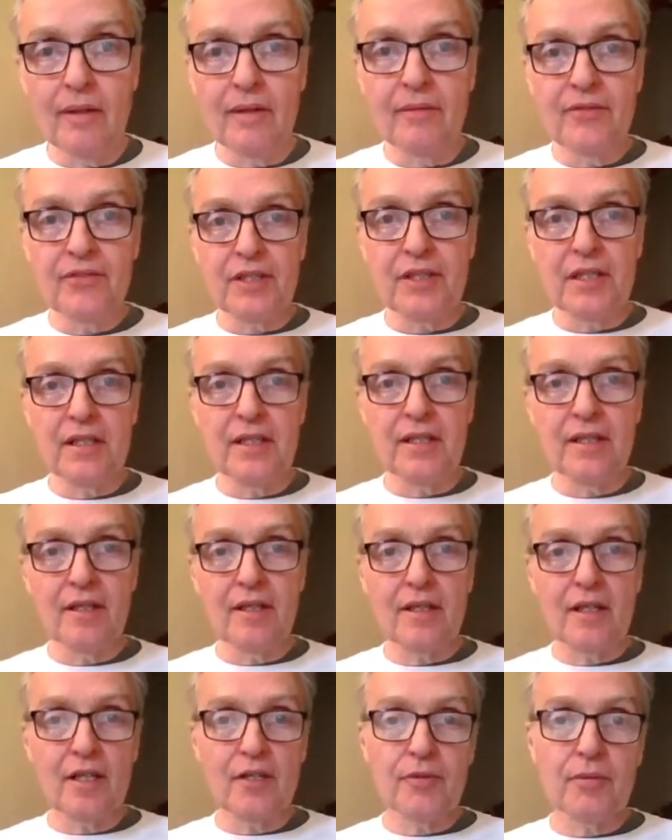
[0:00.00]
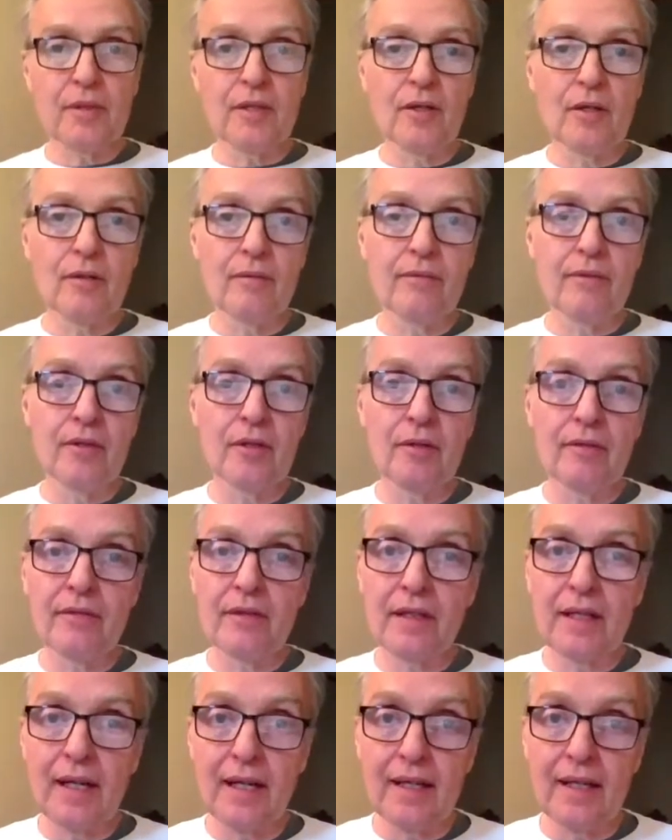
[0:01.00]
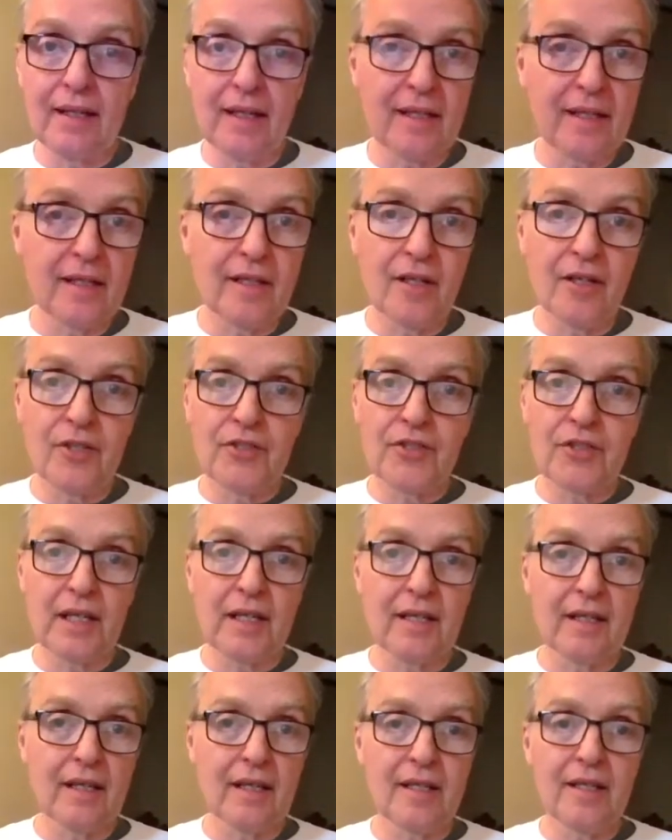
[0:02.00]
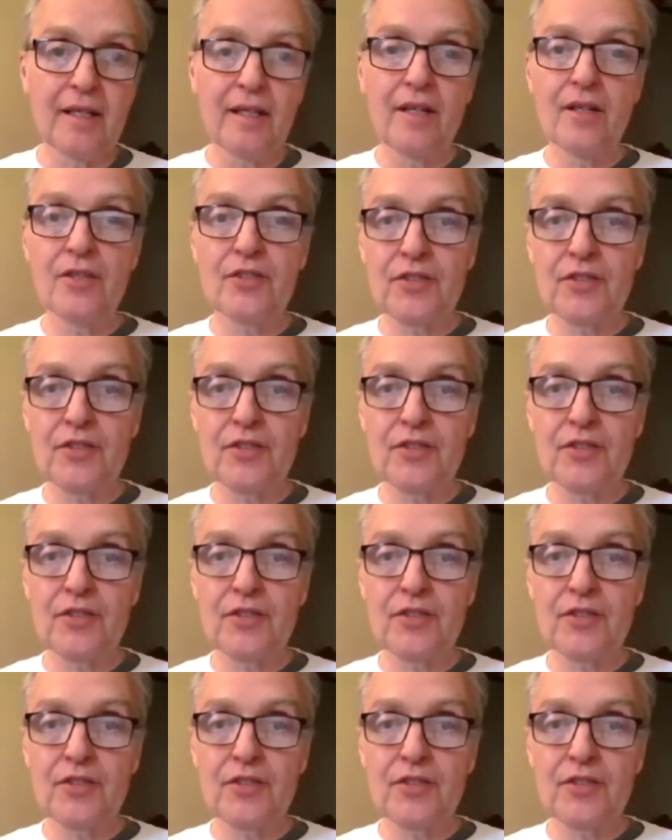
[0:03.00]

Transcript: We've seen in our country over and over again, and in our state and in